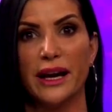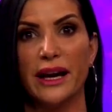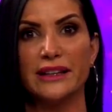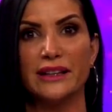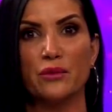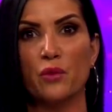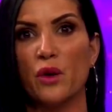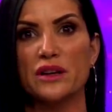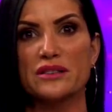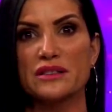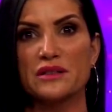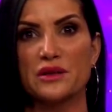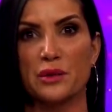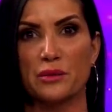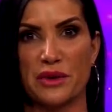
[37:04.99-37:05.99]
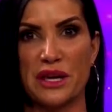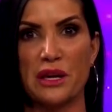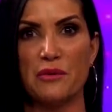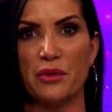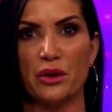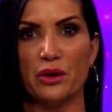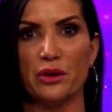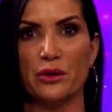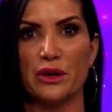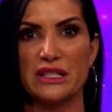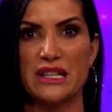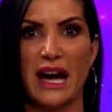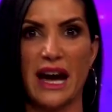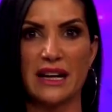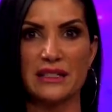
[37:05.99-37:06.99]
And it wasn't the people who
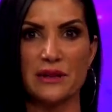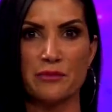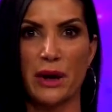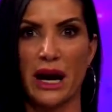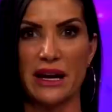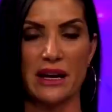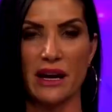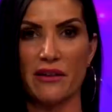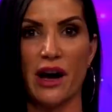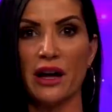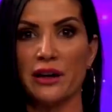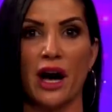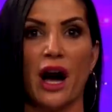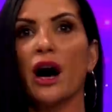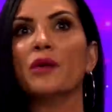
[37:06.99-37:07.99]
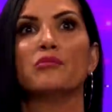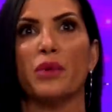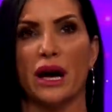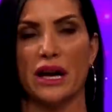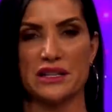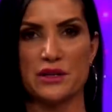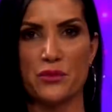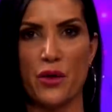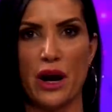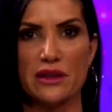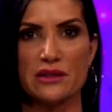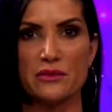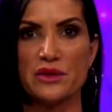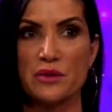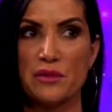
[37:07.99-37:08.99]
attacked an unbiased
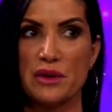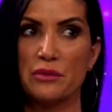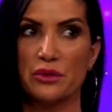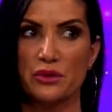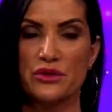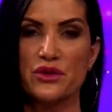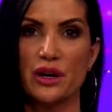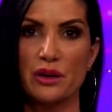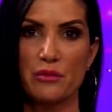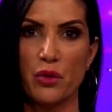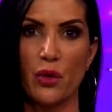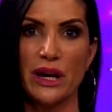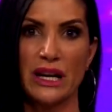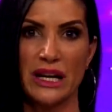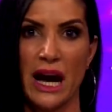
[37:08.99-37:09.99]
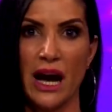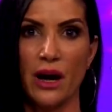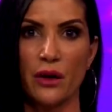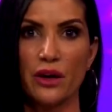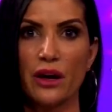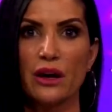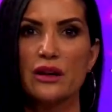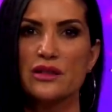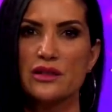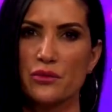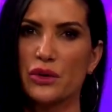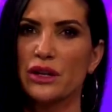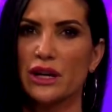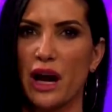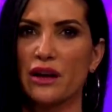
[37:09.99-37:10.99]
press. It was the people who started pointing out
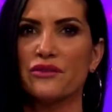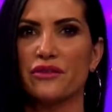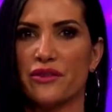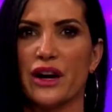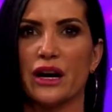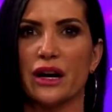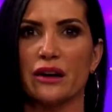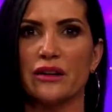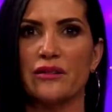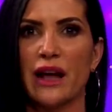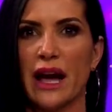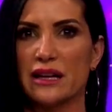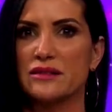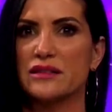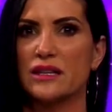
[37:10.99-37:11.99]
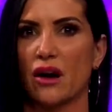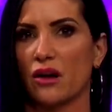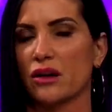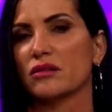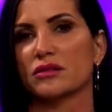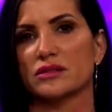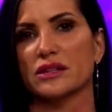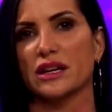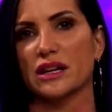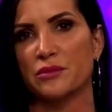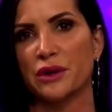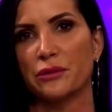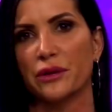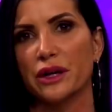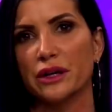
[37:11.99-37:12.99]
some really unfair and nasty articles that
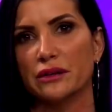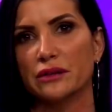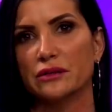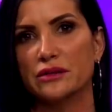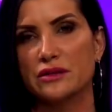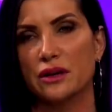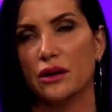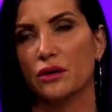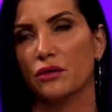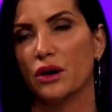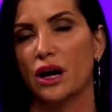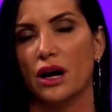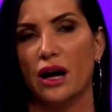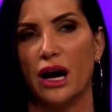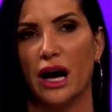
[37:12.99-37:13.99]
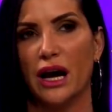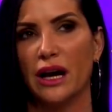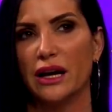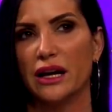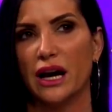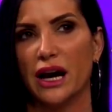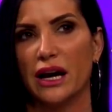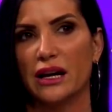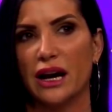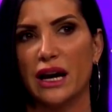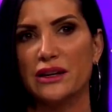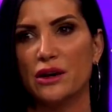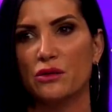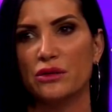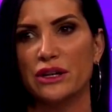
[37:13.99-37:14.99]
had been written. So
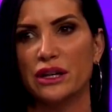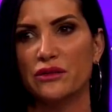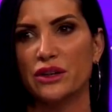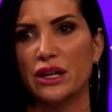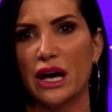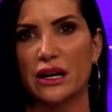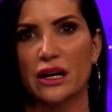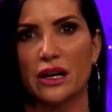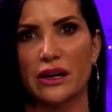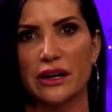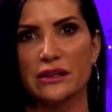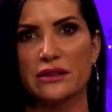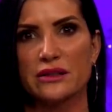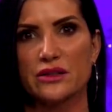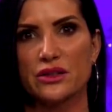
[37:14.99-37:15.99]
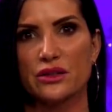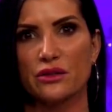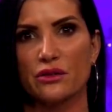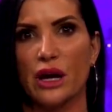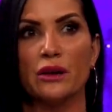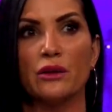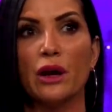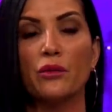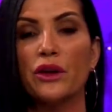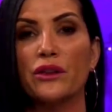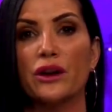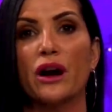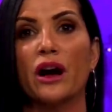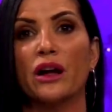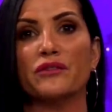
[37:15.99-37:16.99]
I don't give a lot of credence to, and
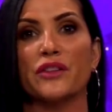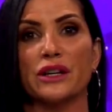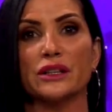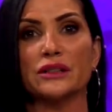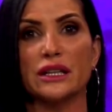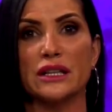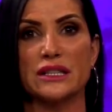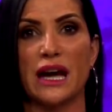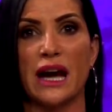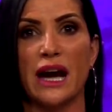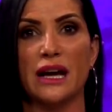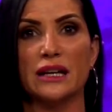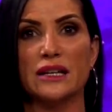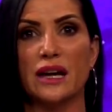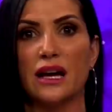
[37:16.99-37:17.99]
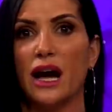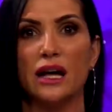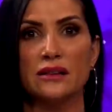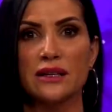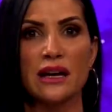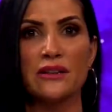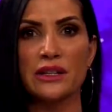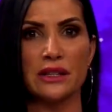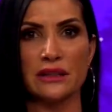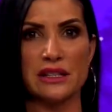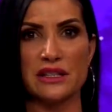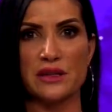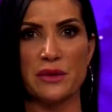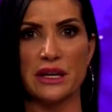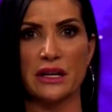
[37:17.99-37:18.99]
when they're unfairly attacked, I'll
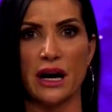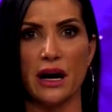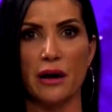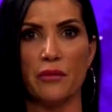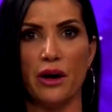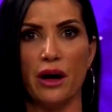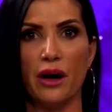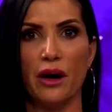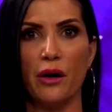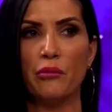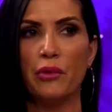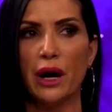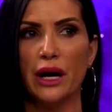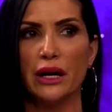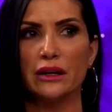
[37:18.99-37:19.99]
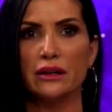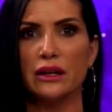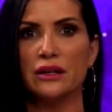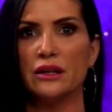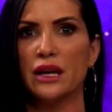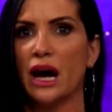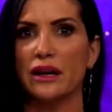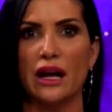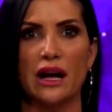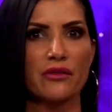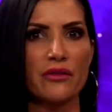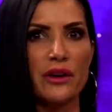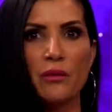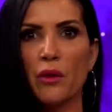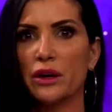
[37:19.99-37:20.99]
definitely speak up. Right. But not
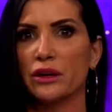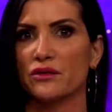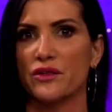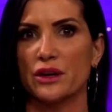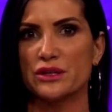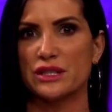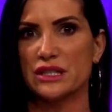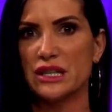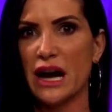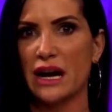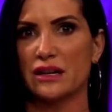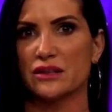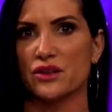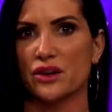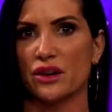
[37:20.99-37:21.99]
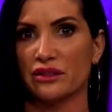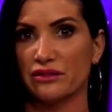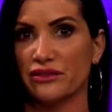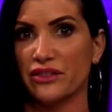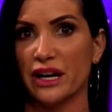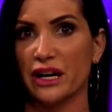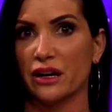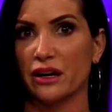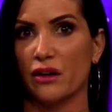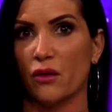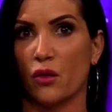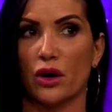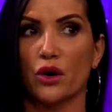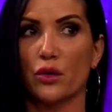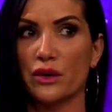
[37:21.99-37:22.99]
every one of those attacks are unfair,
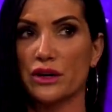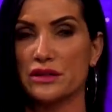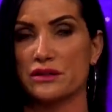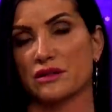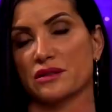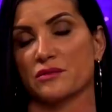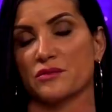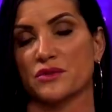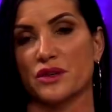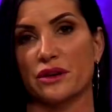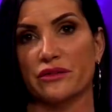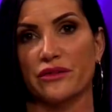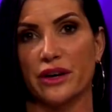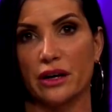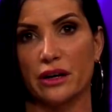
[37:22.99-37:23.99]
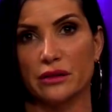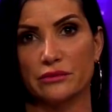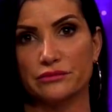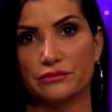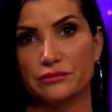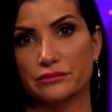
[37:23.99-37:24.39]
or criticisms are unfair.